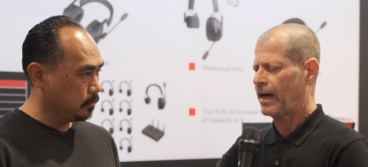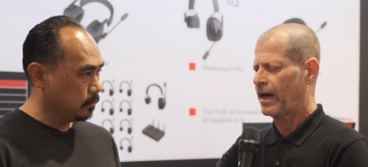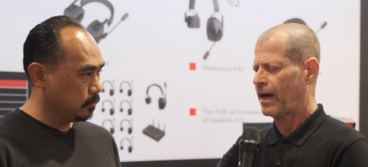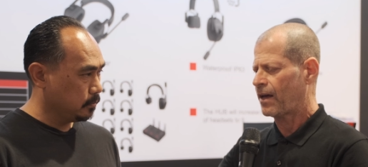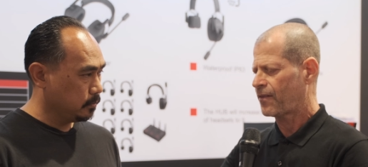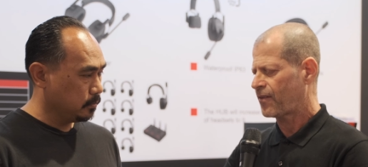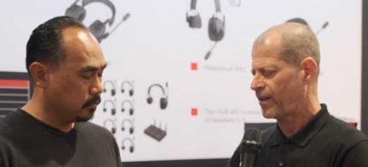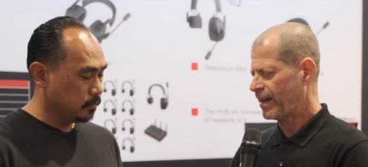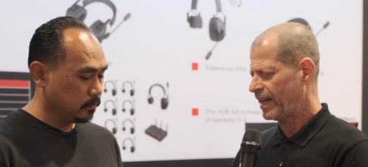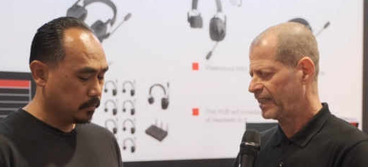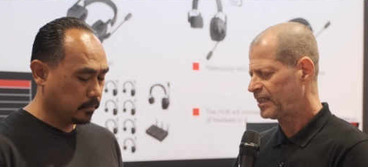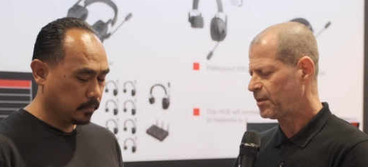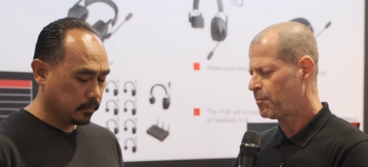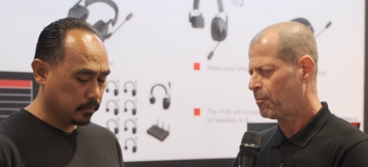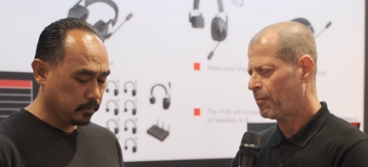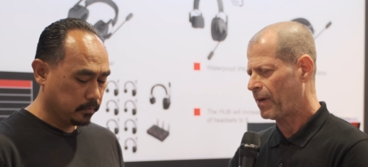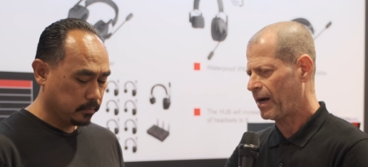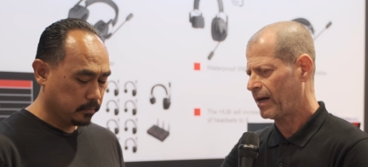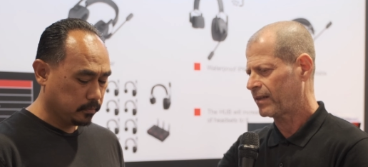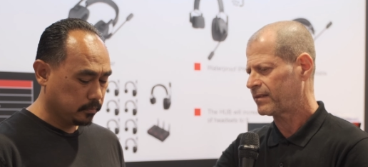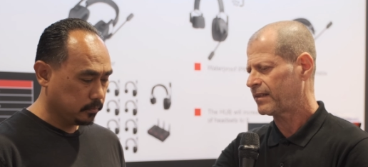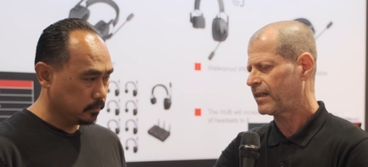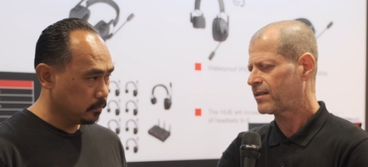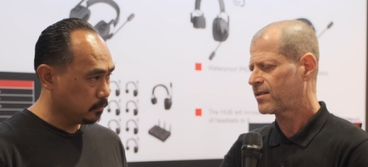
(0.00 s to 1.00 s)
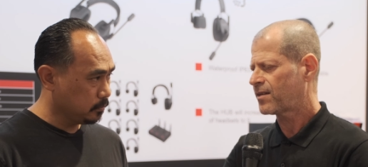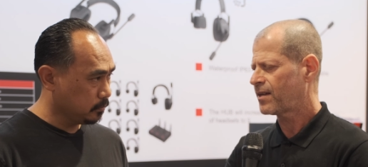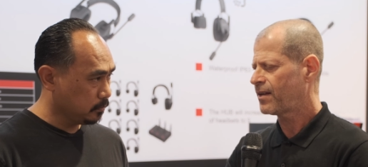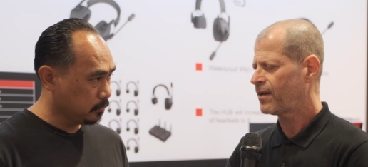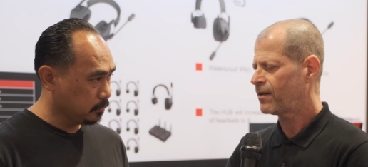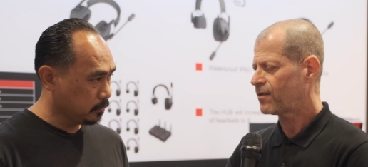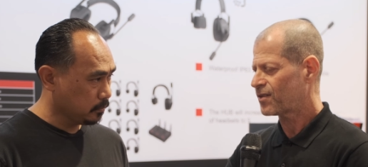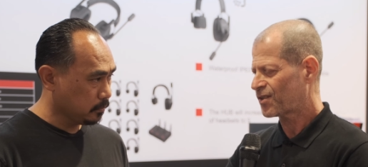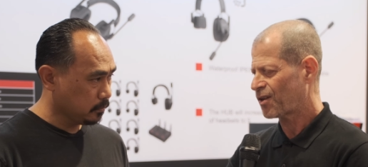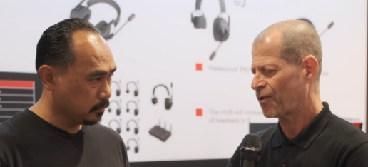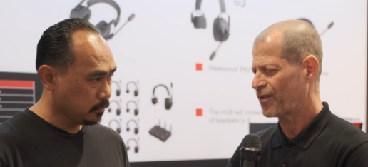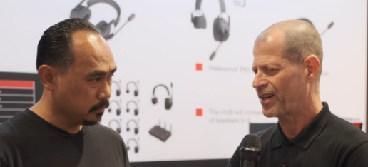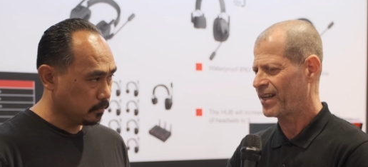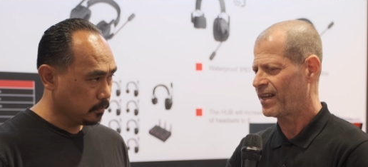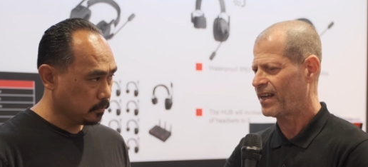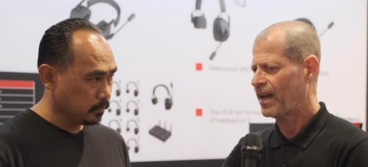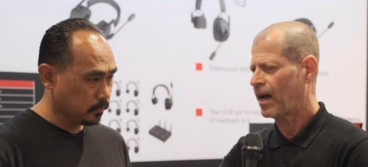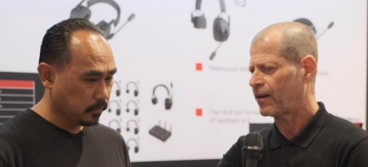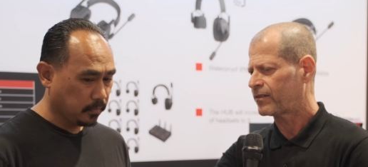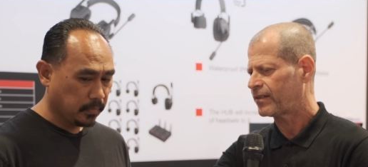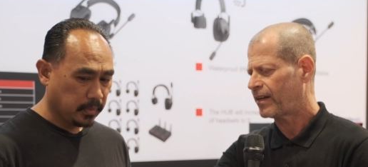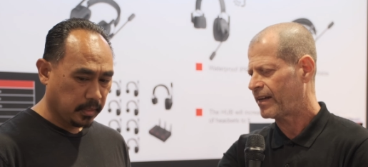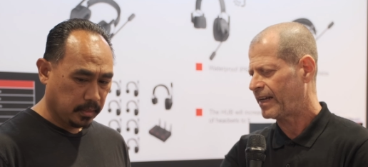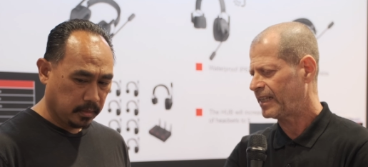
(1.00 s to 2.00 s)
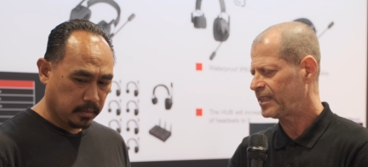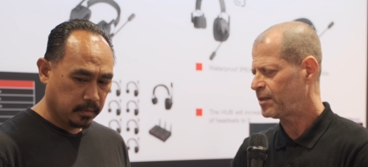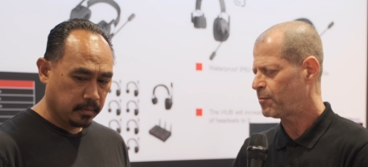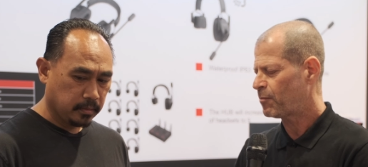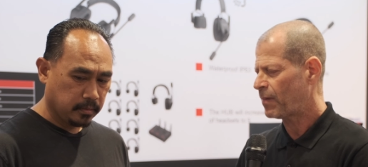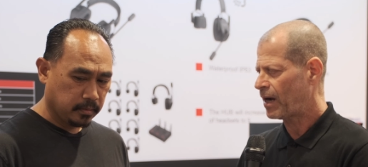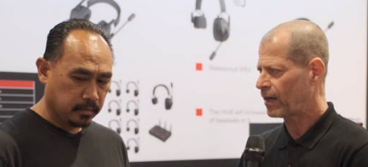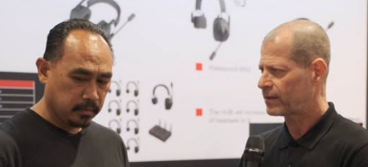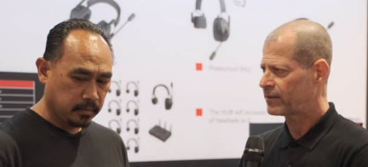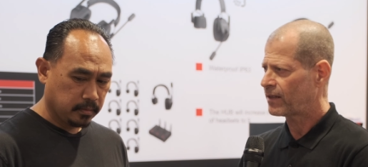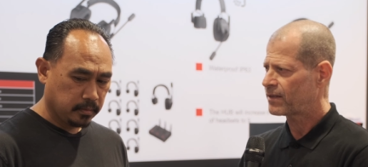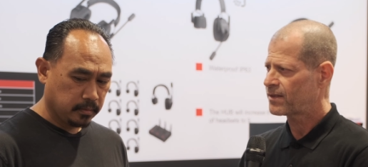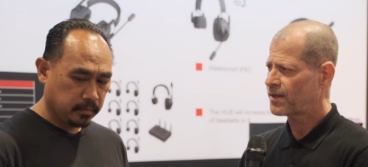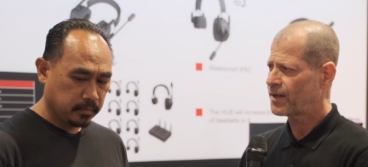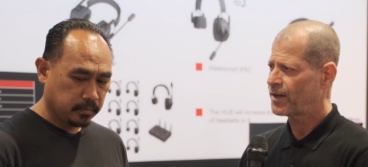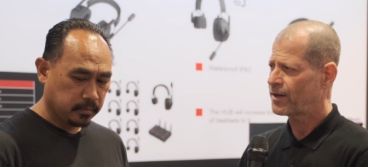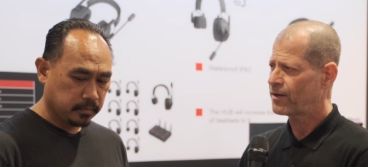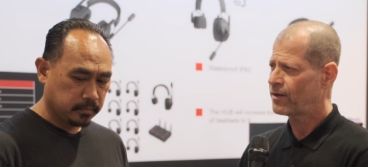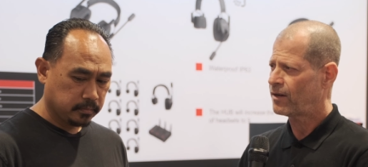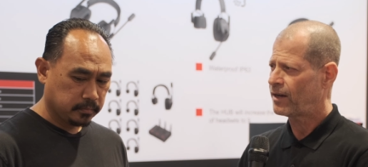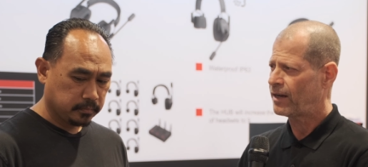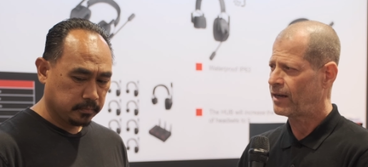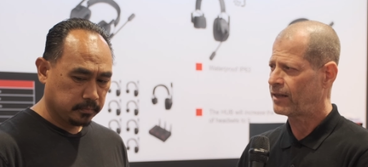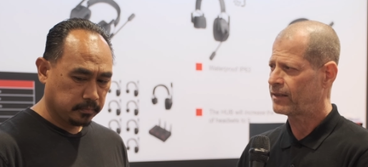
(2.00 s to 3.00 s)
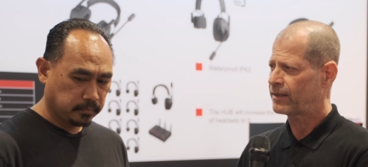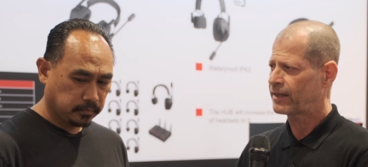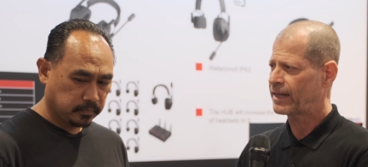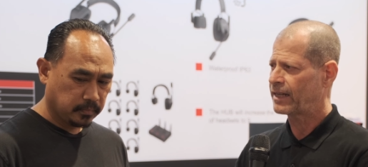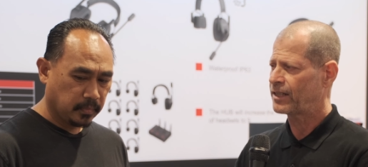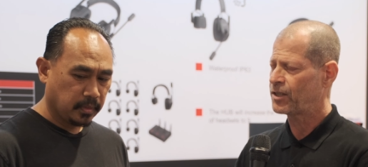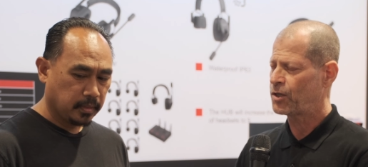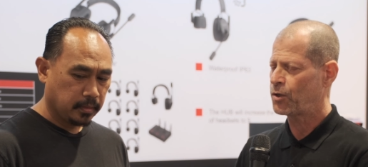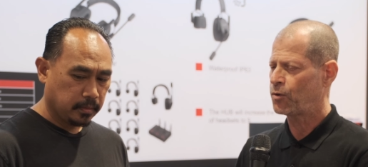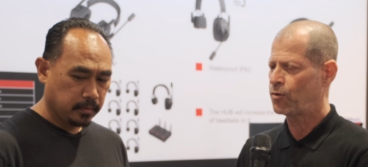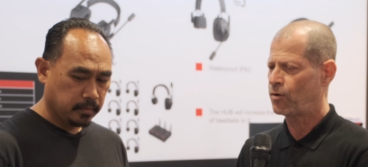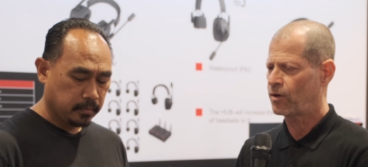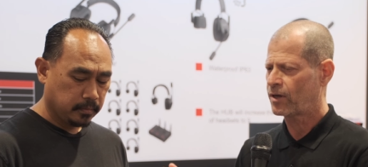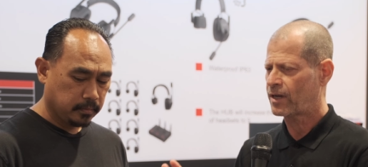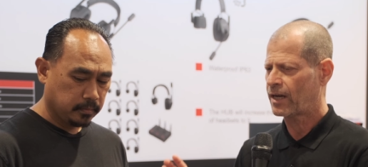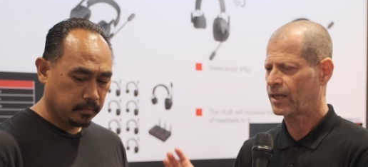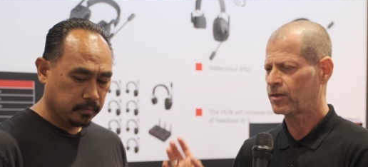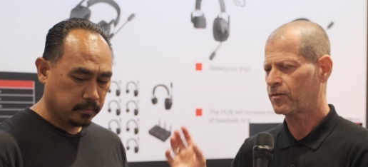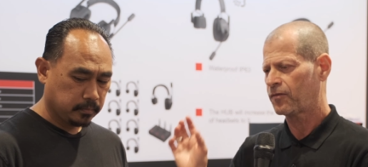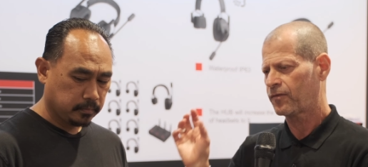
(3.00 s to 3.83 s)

Speaker 1: are there any magnets here? Sorry, are there any magnets here? Can you kind